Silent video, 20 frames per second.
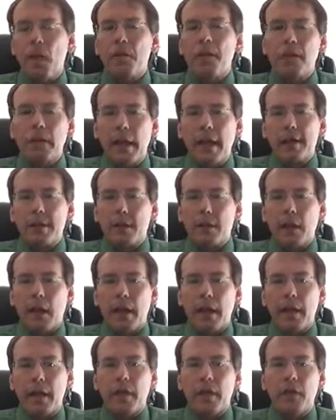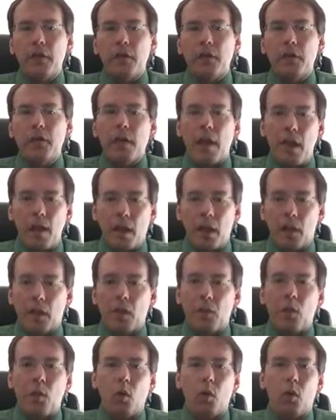The last kind is
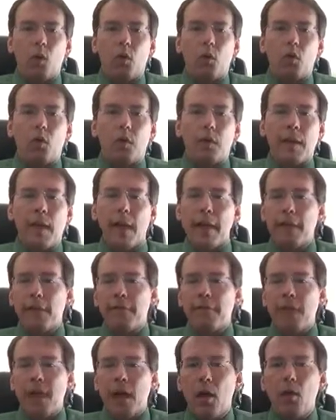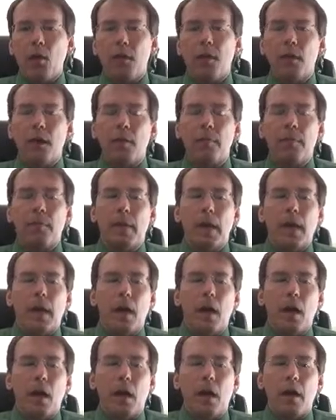L, or life outcome.
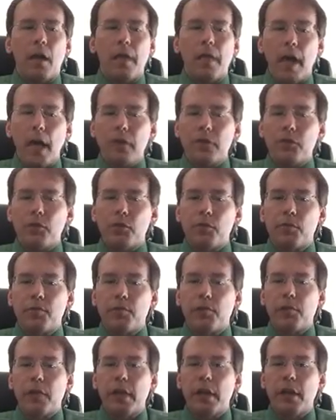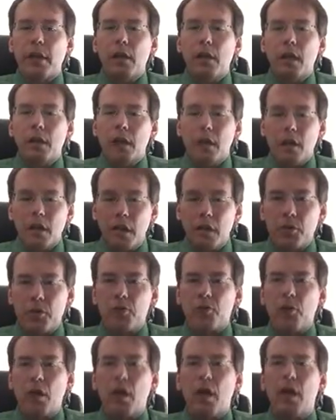That's pretty kind of cut
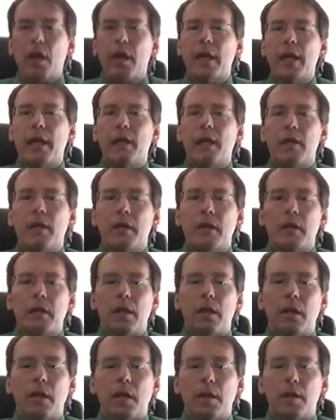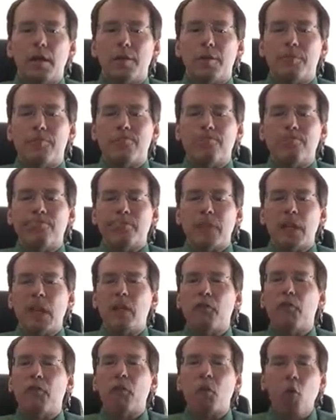and dried,
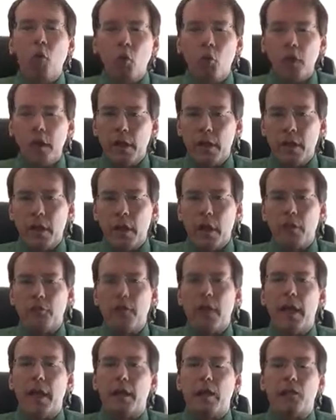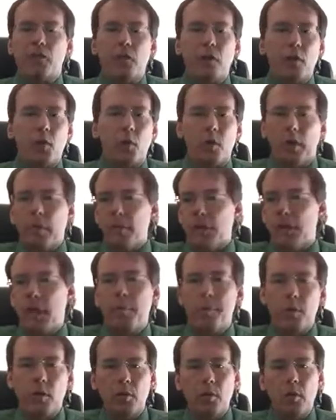kind of recorded kind of data. So an
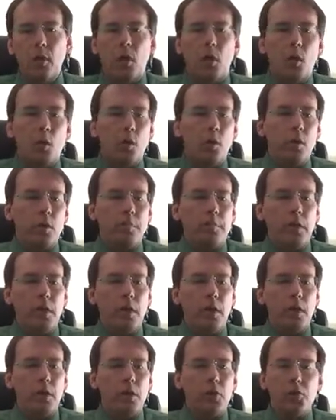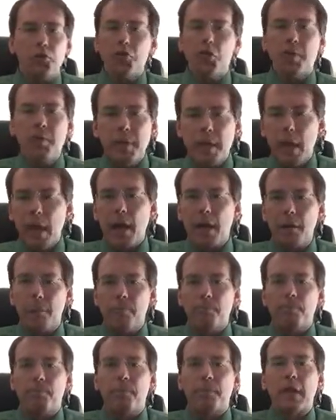example would be your GPA.
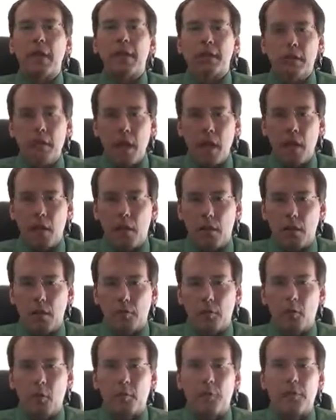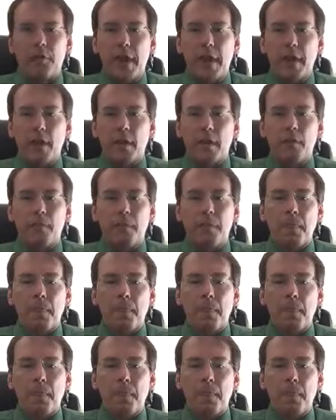That's an L form of data.